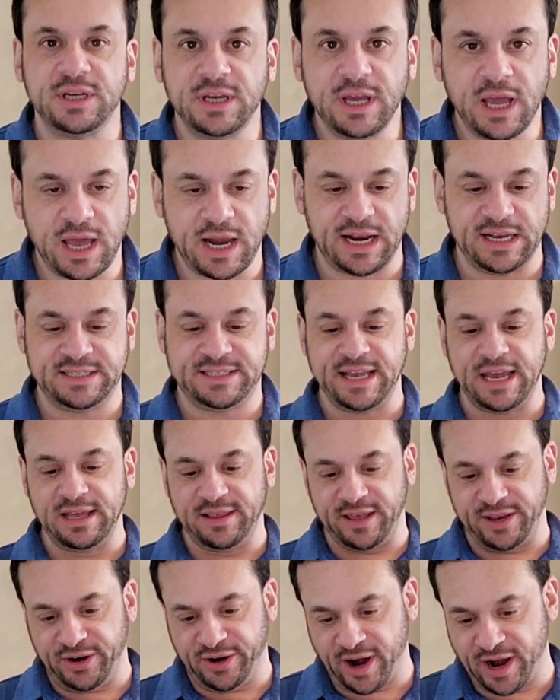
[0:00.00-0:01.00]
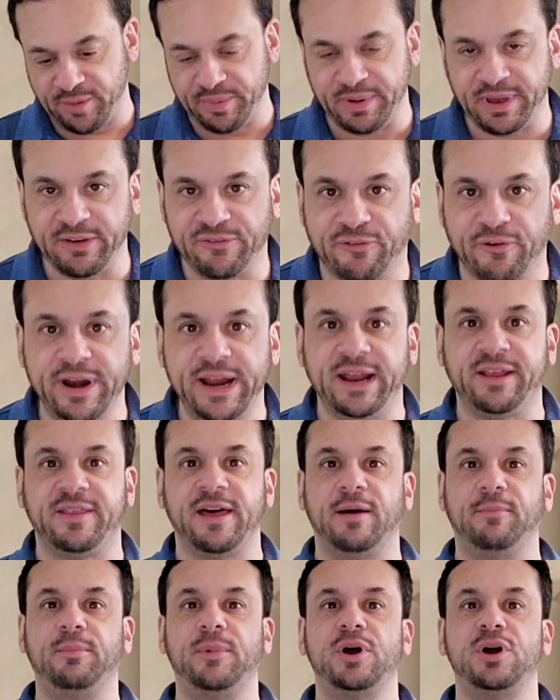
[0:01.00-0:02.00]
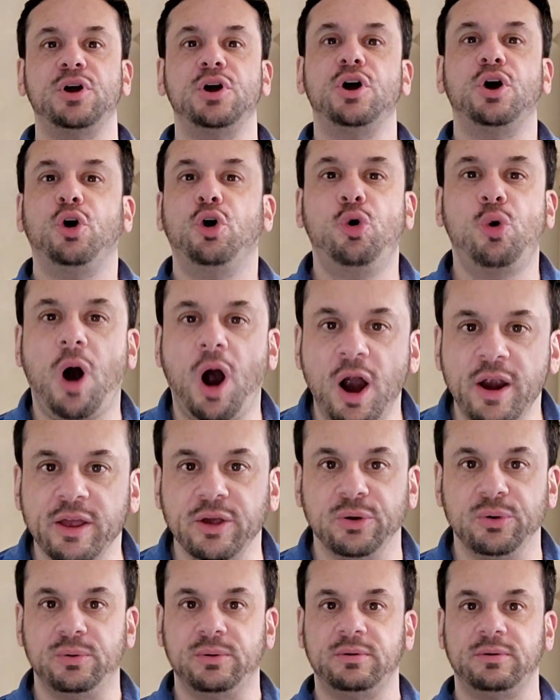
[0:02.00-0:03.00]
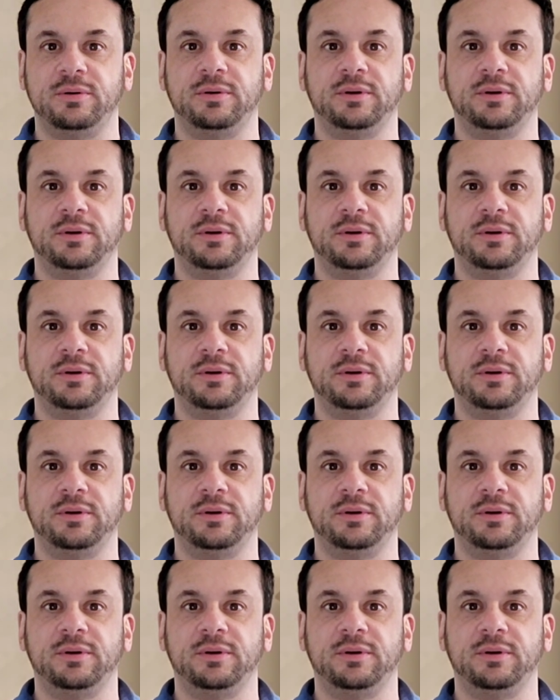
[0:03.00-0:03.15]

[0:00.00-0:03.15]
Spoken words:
and I say that you're going to be freeing them, who are you?